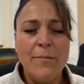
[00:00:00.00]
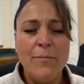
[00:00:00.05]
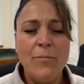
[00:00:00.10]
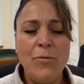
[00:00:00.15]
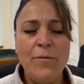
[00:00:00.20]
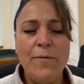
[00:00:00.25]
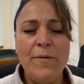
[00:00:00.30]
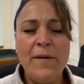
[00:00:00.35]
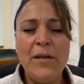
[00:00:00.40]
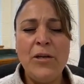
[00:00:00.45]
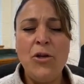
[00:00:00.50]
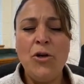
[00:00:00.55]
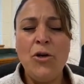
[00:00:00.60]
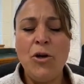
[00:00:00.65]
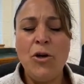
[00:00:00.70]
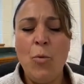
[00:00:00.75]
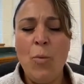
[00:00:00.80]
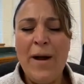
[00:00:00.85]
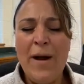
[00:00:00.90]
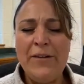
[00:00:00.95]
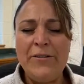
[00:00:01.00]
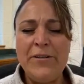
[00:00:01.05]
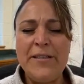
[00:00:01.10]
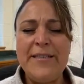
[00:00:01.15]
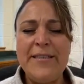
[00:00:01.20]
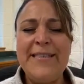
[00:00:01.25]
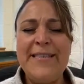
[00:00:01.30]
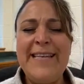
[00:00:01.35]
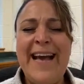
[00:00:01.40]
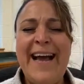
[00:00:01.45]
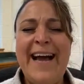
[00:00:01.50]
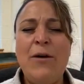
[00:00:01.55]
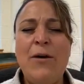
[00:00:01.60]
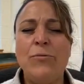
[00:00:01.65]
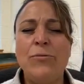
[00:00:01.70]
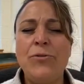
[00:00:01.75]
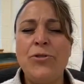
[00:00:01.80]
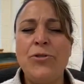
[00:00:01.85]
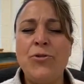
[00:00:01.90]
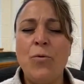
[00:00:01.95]
Moving your awareness
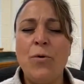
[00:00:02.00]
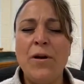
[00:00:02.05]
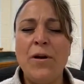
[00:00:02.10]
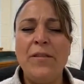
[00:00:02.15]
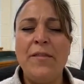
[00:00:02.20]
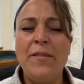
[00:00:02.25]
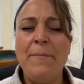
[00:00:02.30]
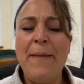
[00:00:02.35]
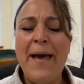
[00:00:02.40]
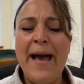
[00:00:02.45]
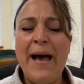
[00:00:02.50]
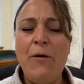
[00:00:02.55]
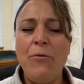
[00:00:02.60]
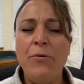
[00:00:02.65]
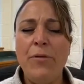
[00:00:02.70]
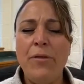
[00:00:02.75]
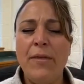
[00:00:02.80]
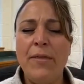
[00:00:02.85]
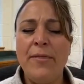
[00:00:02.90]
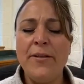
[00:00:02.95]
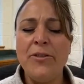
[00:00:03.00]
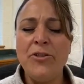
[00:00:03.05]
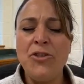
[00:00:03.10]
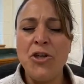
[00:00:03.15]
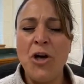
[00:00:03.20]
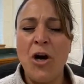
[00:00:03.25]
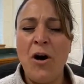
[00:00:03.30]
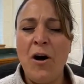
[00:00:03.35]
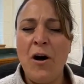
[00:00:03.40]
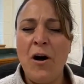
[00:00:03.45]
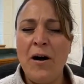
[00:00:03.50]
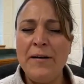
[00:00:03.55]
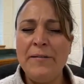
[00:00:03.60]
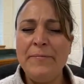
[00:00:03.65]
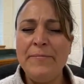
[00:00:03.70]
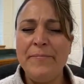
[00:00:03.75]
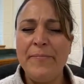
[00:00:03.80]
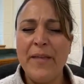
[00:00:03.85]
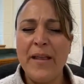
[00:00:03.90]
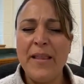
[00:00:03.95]
down toward the mouth and the jaw
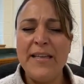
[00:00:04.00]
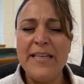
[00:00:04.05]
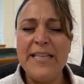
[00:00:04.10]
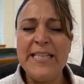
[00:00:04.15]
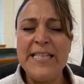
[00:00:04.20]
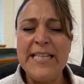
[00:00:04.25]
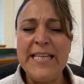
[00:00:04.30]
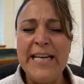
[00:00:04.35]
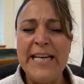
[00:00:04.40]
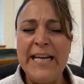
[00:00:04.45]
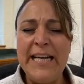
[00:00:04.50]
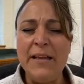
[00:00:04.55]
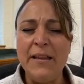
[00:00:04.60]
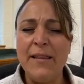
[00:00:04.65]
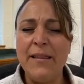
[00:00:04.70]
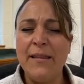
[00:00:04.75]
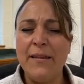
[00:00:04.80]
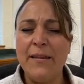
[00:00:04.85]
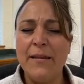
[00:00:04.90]
and the teeth.